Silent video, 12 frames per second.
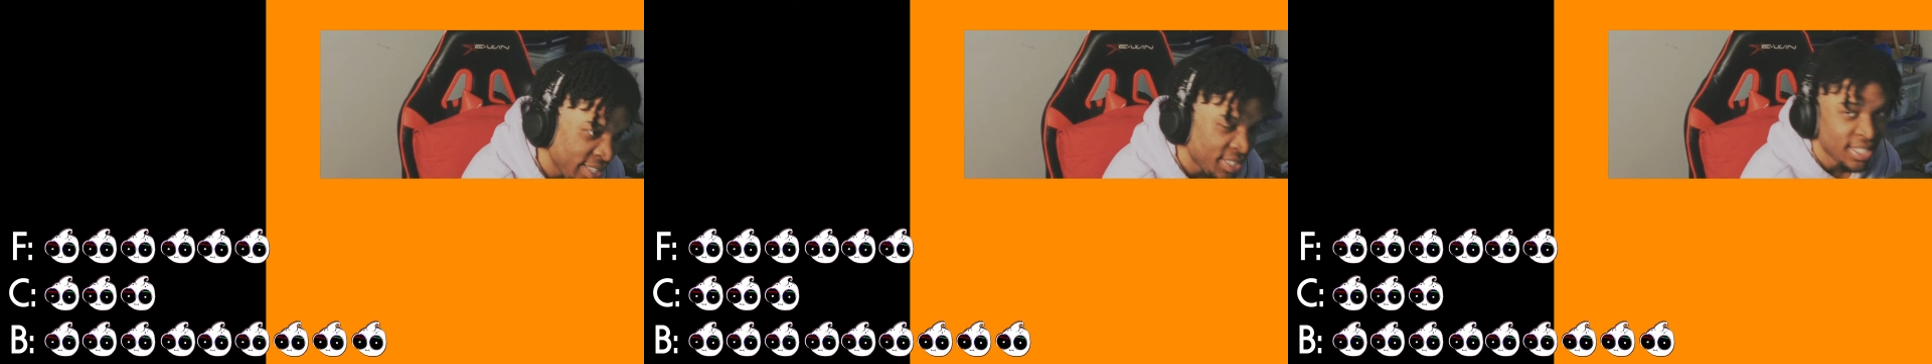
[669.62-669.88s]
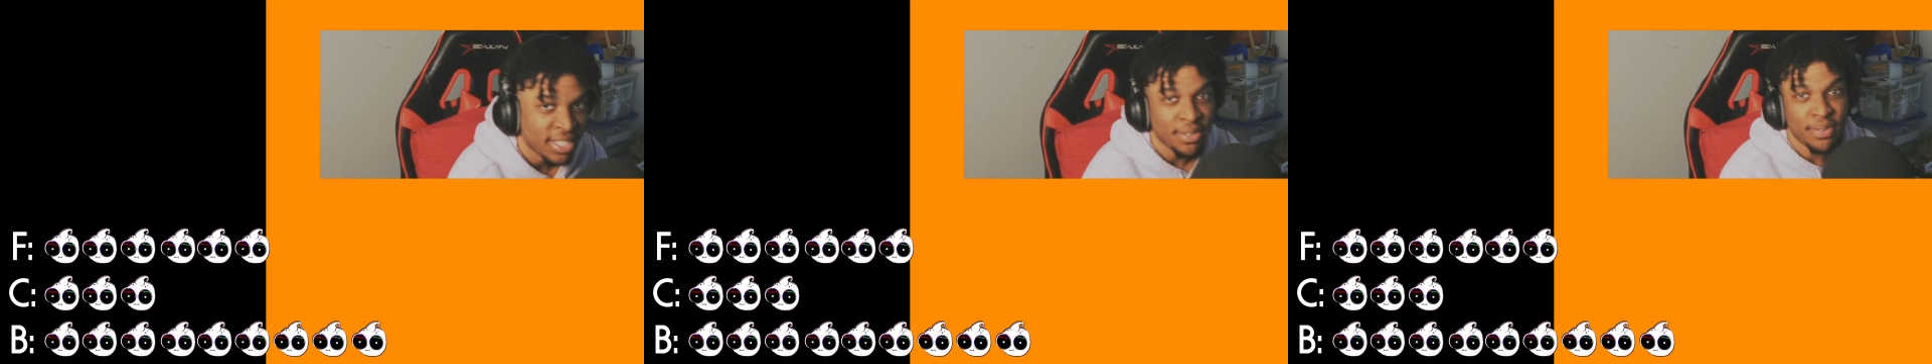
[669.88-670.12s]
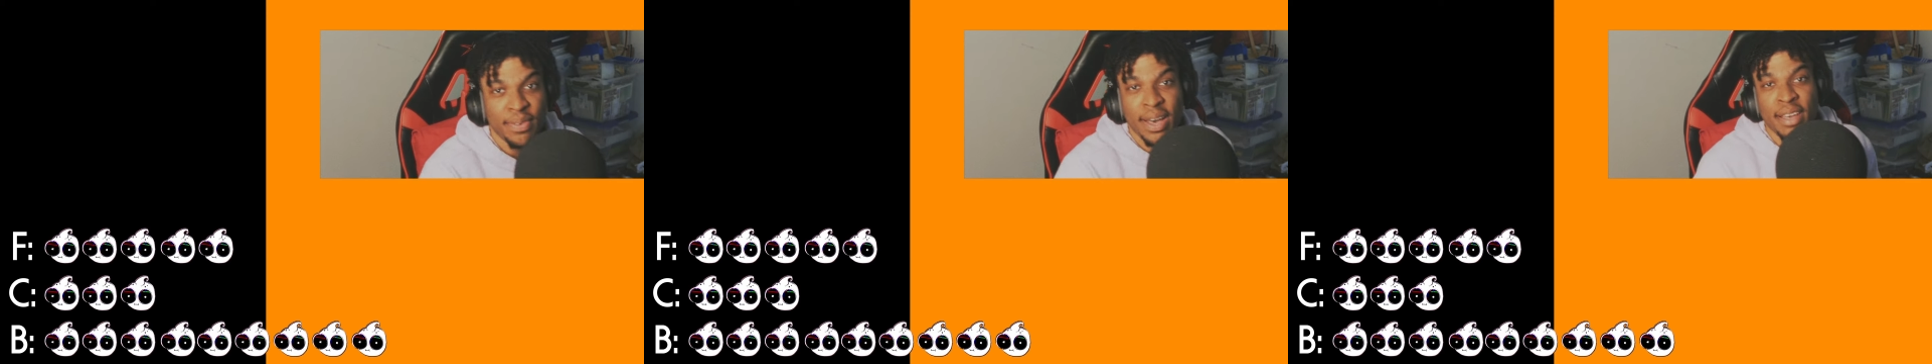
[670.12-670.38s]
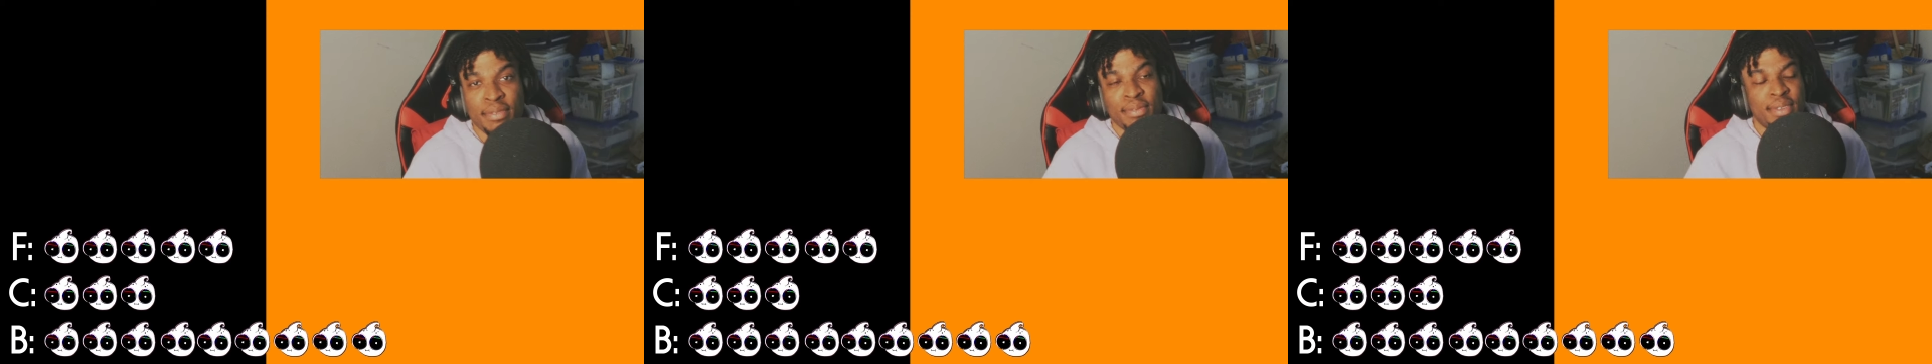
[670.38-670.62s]
This is a
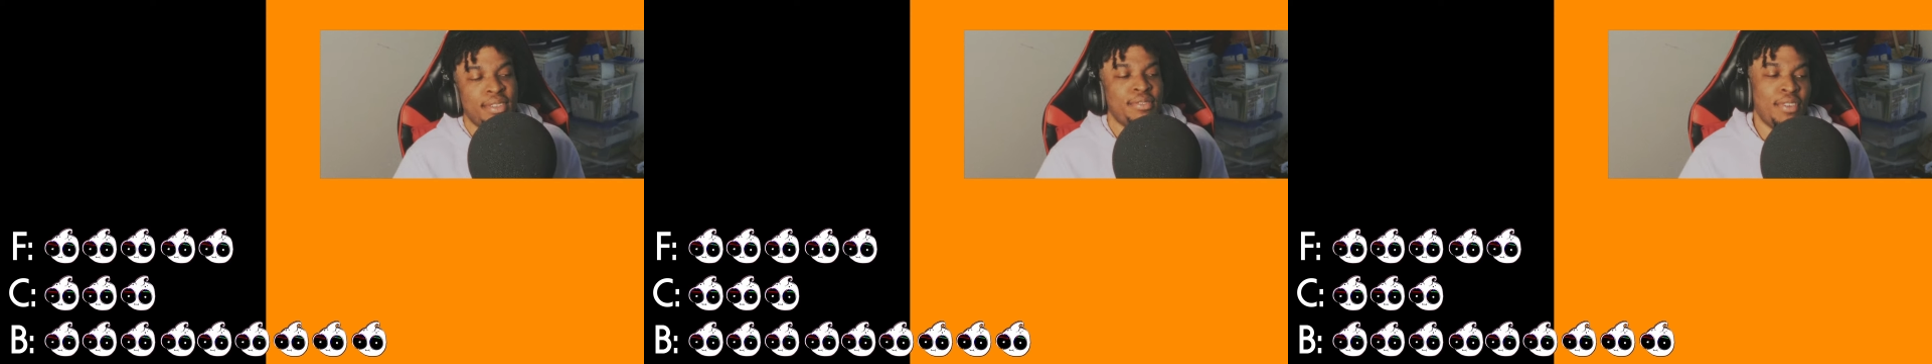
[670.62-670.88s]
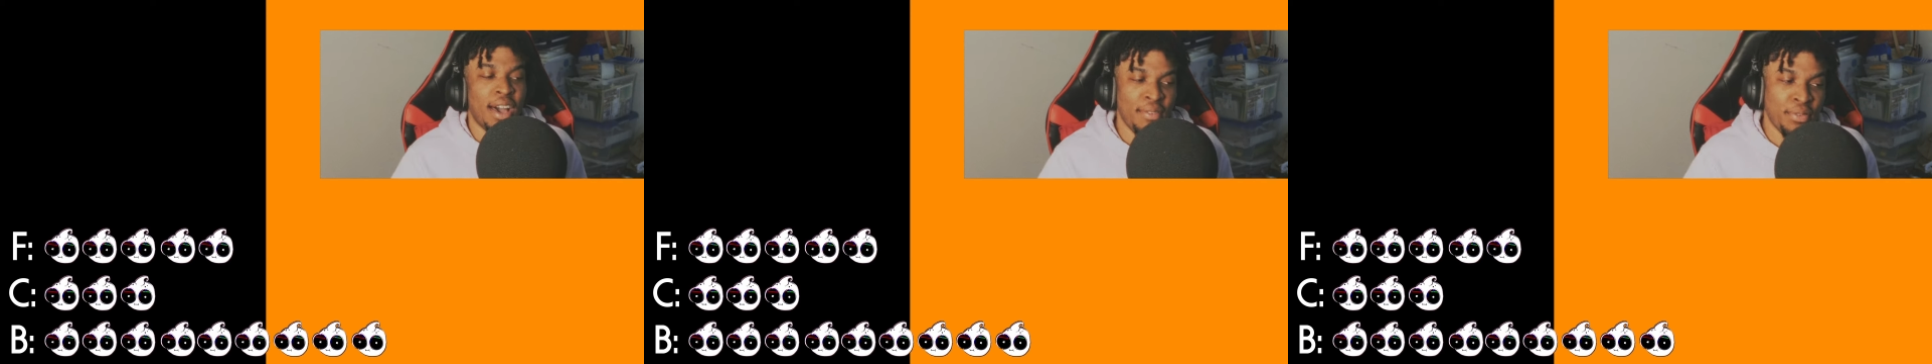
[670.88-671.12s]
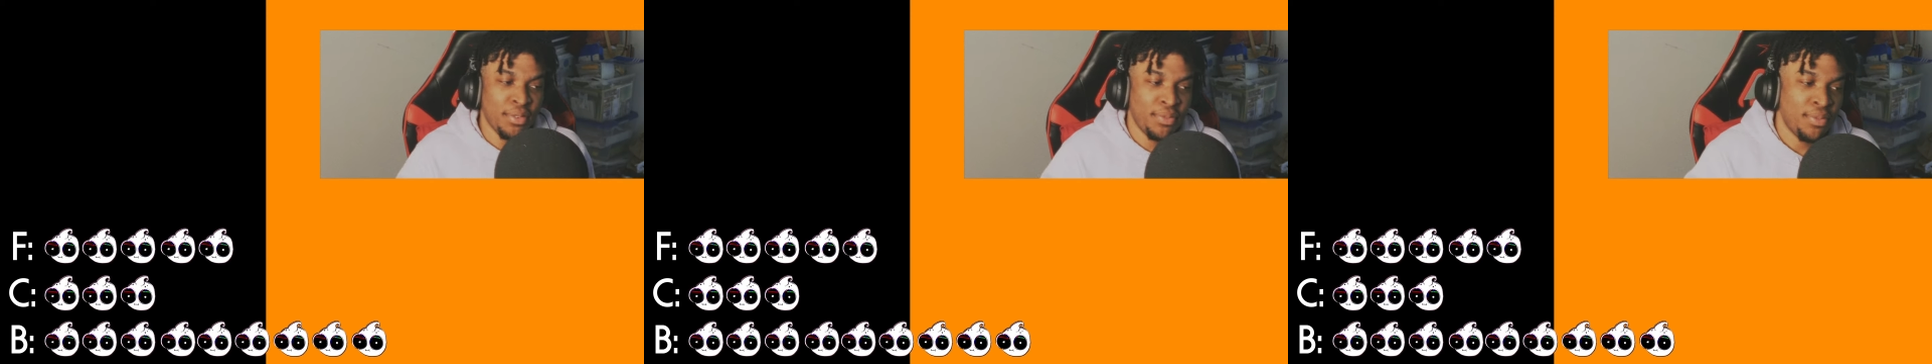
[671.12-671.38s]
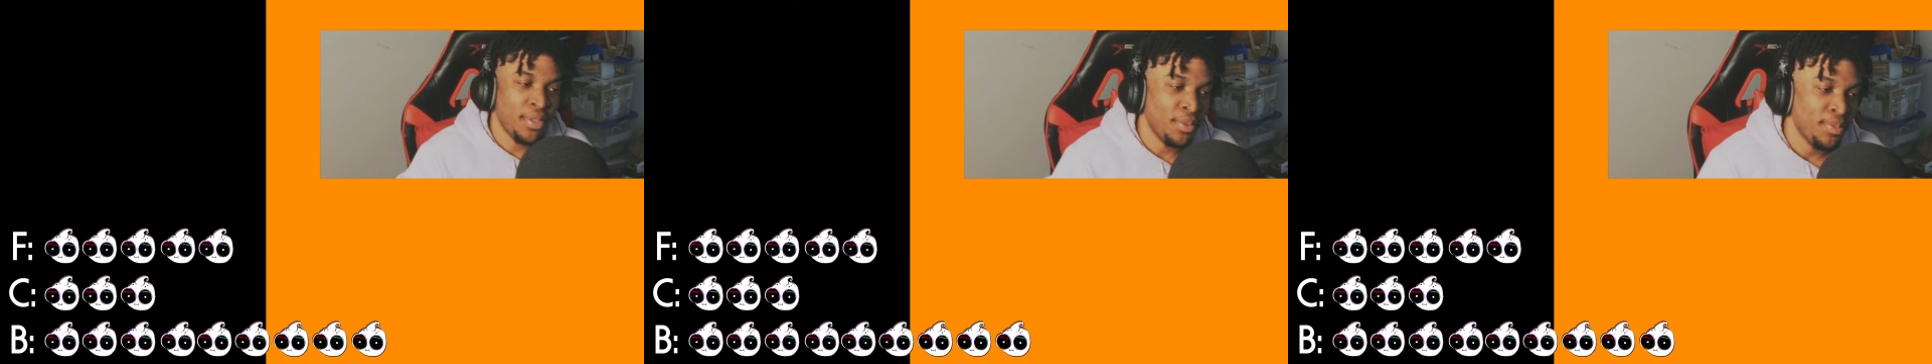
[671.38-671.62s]
five. Five for the
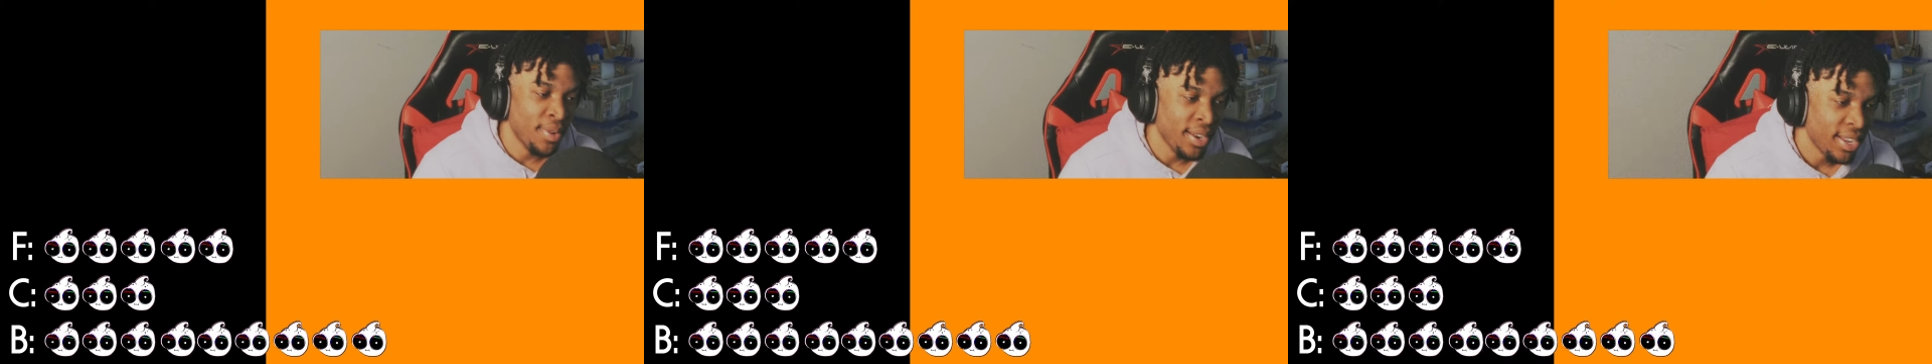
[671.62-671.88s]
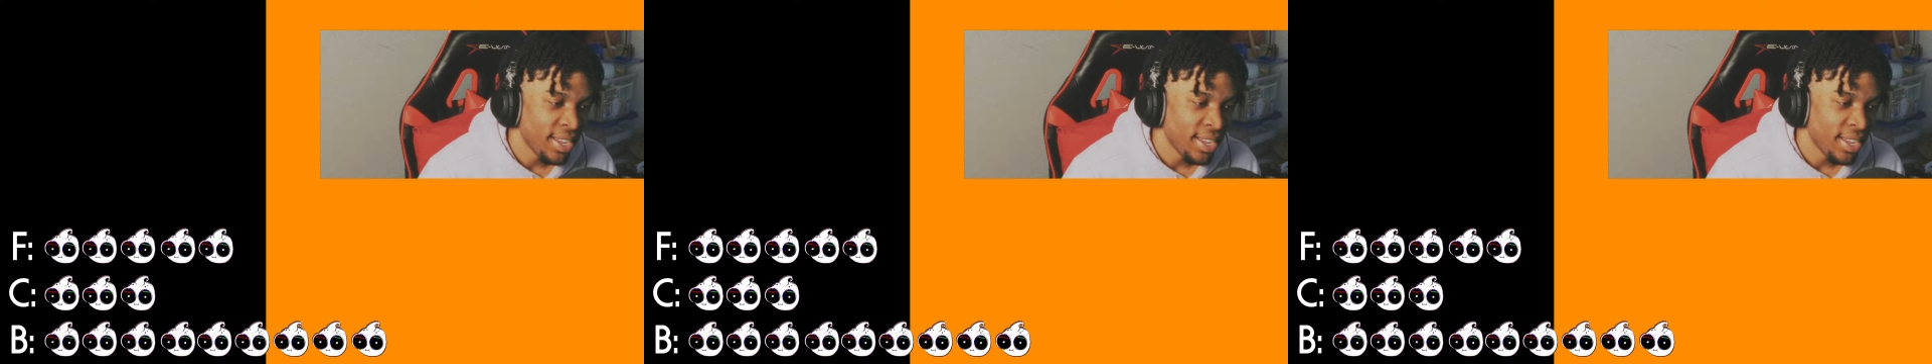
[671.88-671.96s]
flow, bruh.